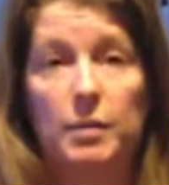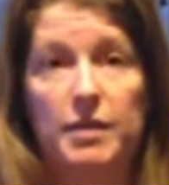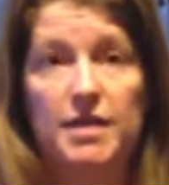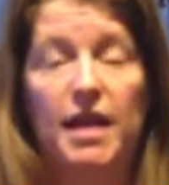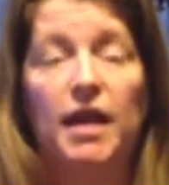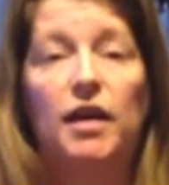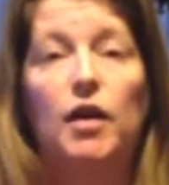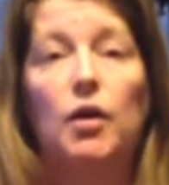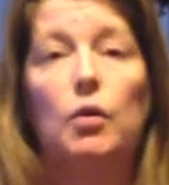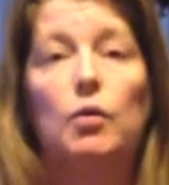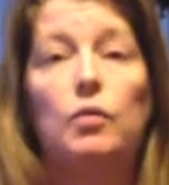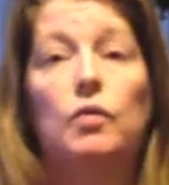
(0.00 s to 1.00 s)

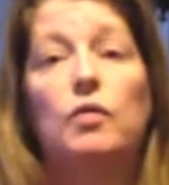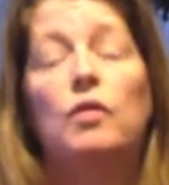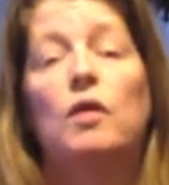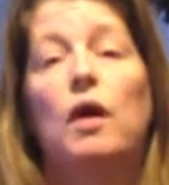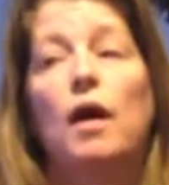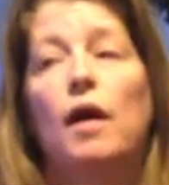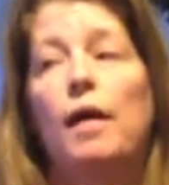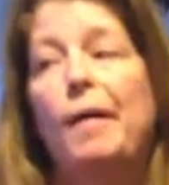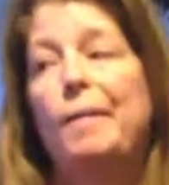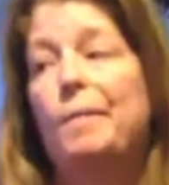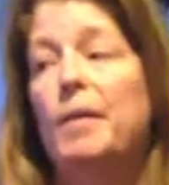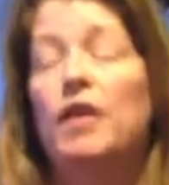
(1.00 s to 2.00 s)
potatoes,
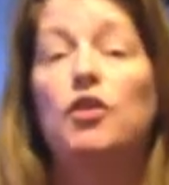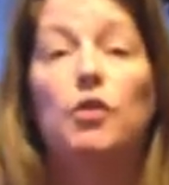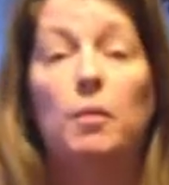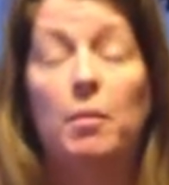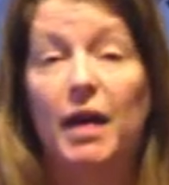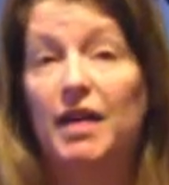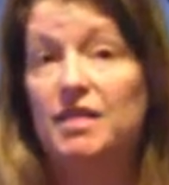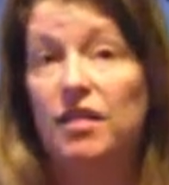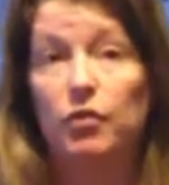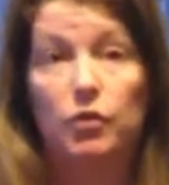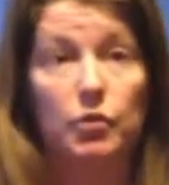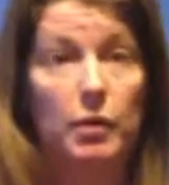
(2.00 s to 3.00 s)
and you can bake
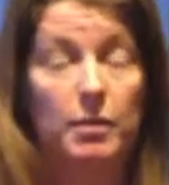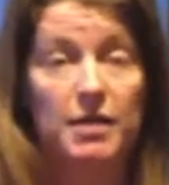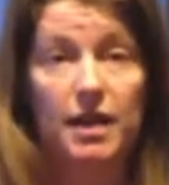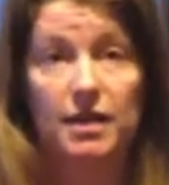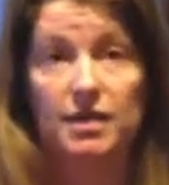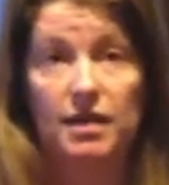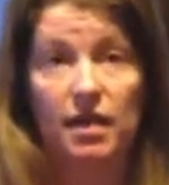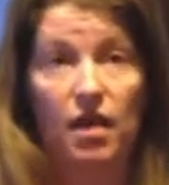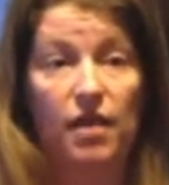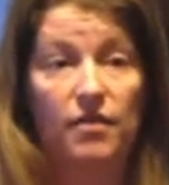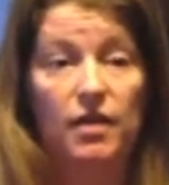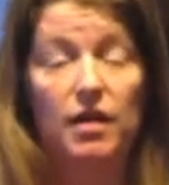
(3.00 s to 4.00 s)
several sweet potatoes in the
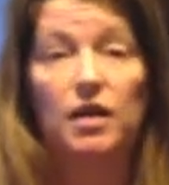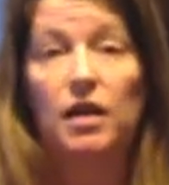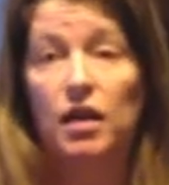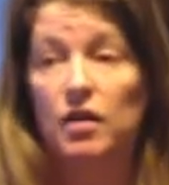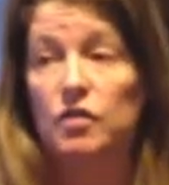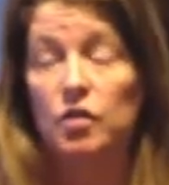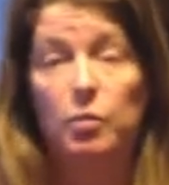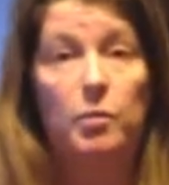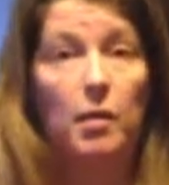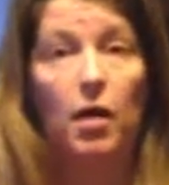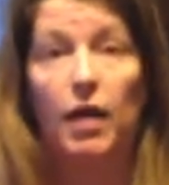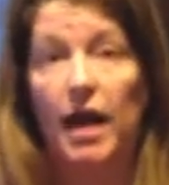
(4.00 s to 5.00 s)
oven, scoop them
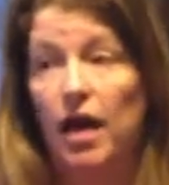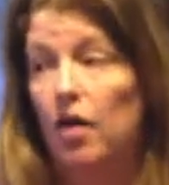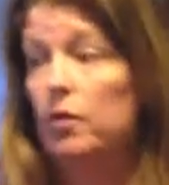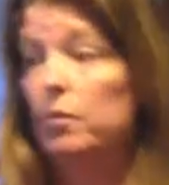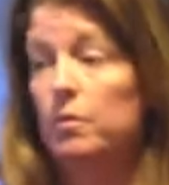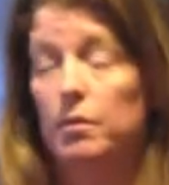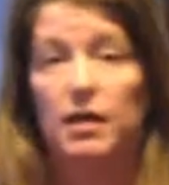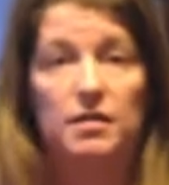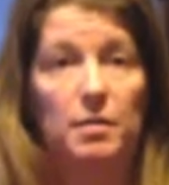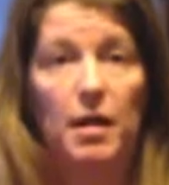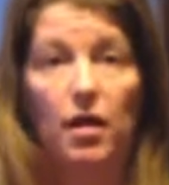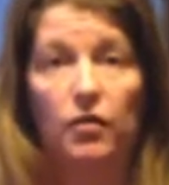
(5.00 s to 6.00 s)
all out, mix
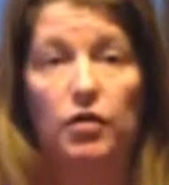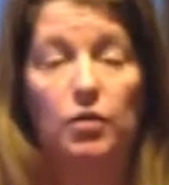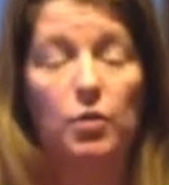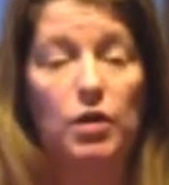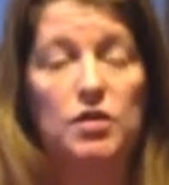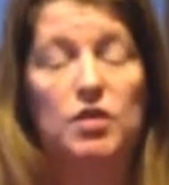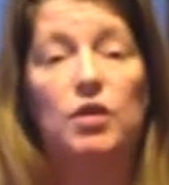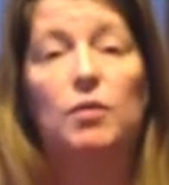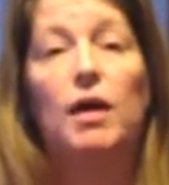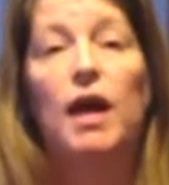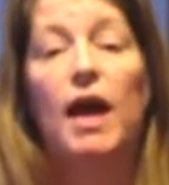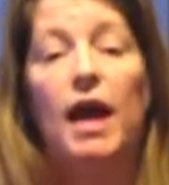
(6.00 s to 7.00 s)
them however you want to,
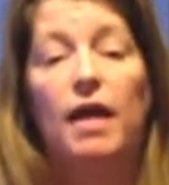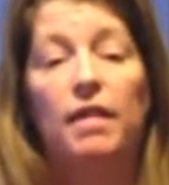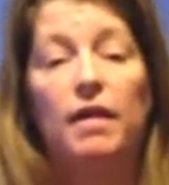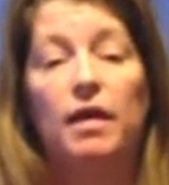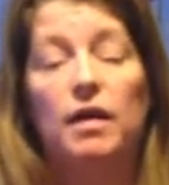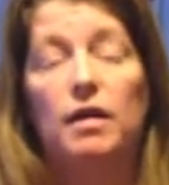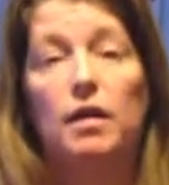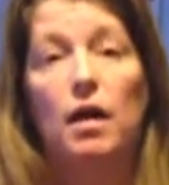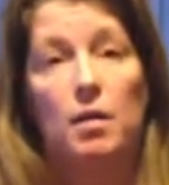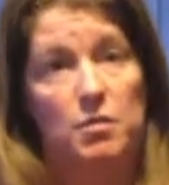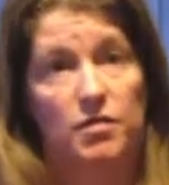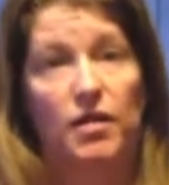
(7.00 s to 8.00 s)
and then
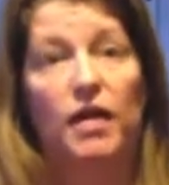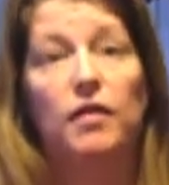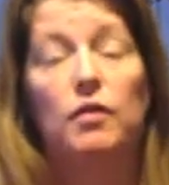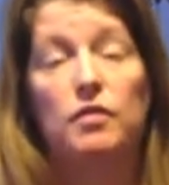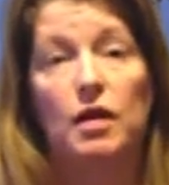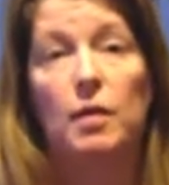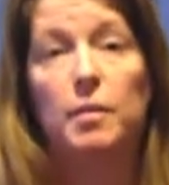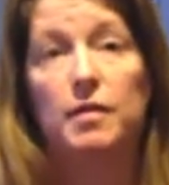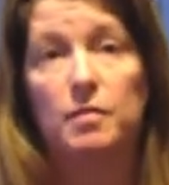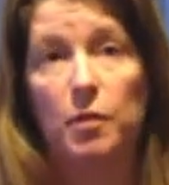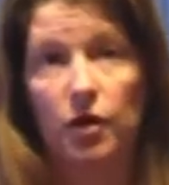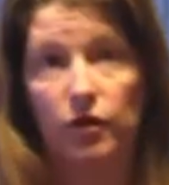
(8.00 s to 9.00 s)
divide those up as
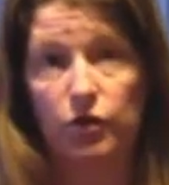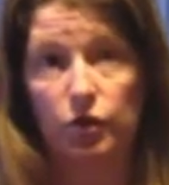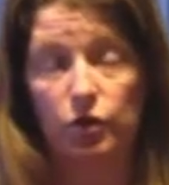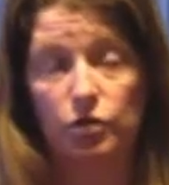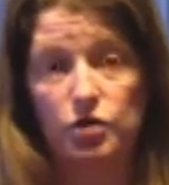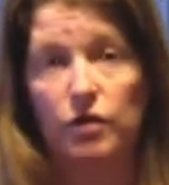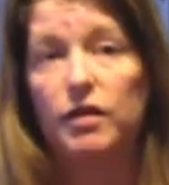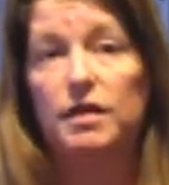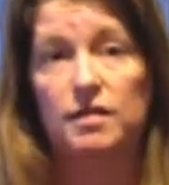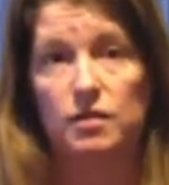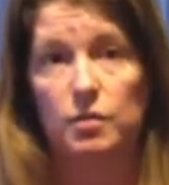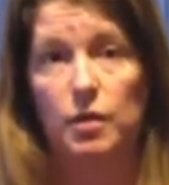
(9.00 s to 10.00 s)
part of your
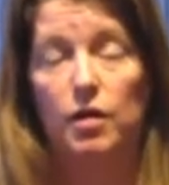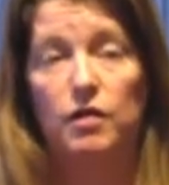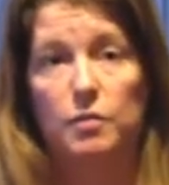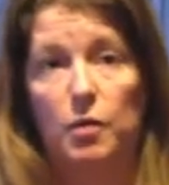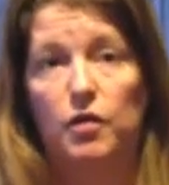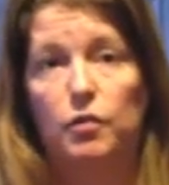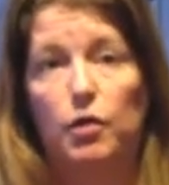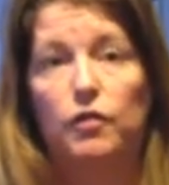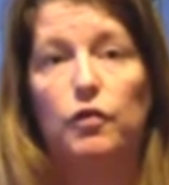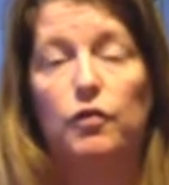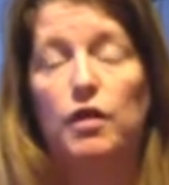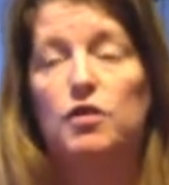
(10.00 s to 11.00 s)
servings as well as part of one of
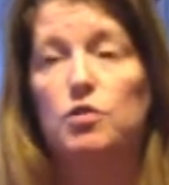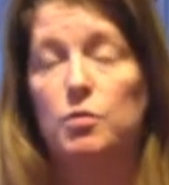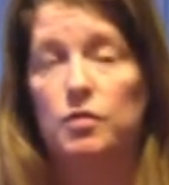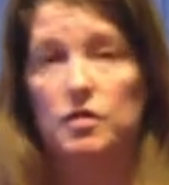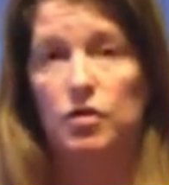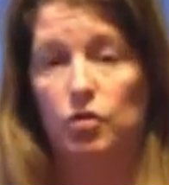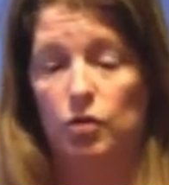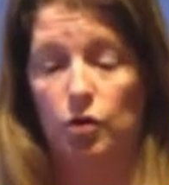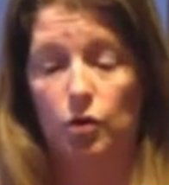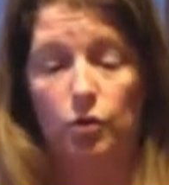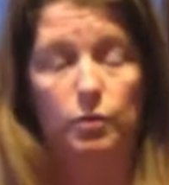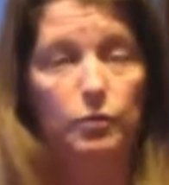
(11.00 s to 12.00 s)
your vegetables in your
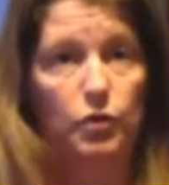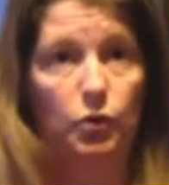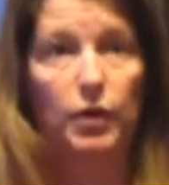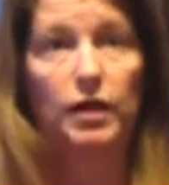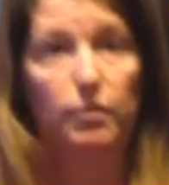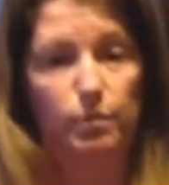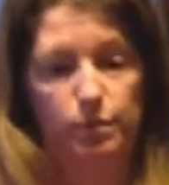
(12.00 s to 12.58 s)
little three